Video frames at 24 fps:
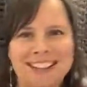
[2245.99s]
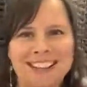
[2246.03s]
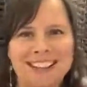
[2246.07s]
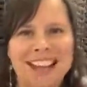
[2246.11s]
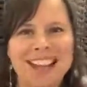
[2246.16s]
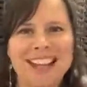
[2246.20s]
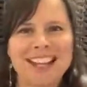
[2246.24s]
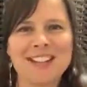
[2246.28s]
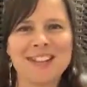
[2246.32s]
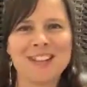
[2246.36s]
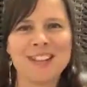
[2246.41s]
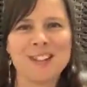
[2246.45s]

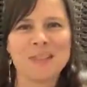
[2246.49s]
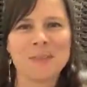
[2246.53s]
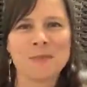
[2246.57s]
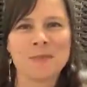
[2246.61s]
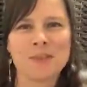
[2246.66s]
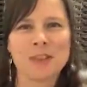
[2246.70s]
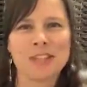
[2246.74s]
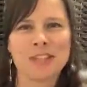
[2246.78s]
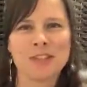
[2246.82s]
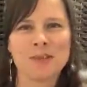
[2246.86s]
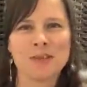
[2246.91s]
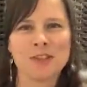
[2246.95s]
Thank you so
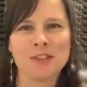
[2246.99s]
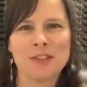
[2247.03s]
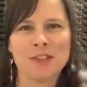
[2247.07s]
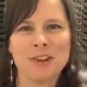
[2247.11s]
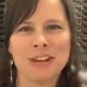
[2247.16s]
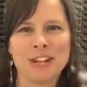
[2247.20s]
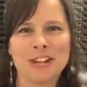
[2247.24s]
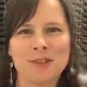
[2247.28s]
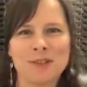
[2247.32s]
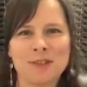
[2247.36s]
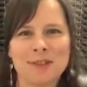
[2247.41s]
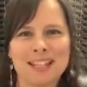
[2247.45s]
much for
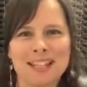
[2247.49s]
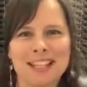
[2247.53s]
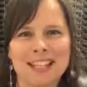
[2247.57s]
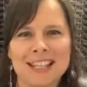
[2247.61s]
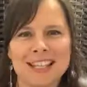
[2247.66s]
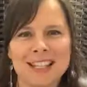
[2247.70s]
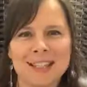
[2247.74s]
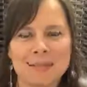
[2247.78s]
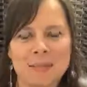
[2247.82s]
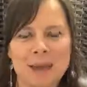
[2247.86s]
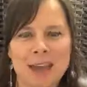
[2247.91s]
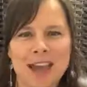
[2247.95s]
sharing those
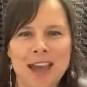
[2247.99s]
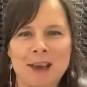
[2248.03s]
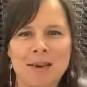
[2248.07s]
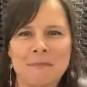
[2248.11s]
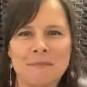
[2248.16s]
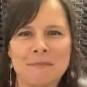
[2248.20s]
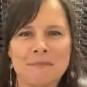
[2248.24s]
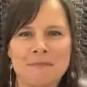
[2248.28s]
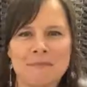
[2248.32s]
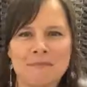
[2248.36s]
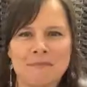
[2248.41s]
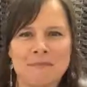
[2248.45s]
links,
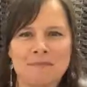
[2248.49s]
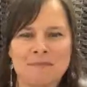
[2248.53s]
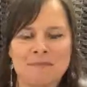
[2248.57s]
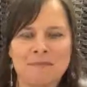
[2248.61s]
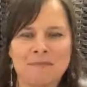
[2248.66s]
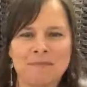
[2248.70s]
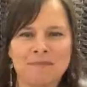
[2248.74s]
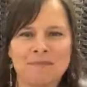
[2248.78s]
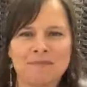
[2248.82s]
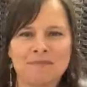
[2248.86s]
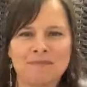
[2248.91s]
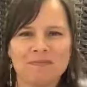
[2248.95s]
Pam.
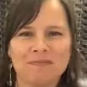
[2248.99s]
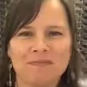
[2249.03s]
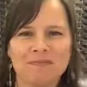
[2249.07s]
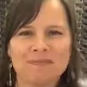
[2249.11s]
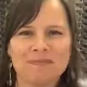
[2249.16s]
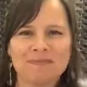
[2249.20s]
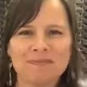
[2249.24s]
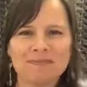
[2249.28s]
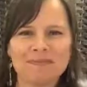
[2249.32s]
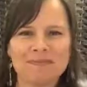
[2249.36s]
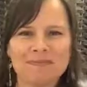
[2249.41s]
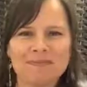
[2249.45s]

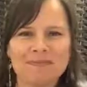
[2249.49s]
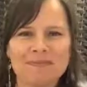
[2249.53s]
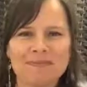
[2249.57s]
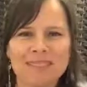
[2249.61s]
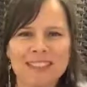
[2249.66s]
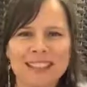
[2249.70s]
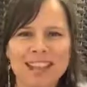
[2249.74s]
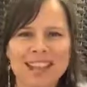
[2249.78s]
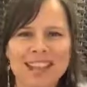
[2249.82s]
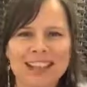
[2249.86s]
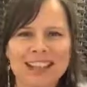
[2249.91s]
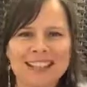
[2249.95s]

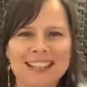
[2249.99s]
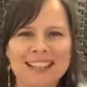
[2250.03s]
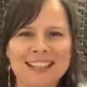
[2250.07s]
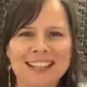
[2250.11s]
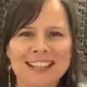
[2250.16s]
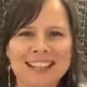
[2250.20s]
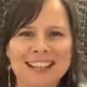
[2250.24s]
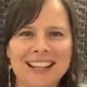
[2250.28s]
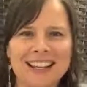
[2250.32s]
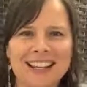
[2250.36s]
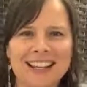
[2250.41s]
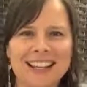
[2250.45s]

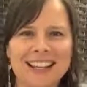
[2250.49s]
And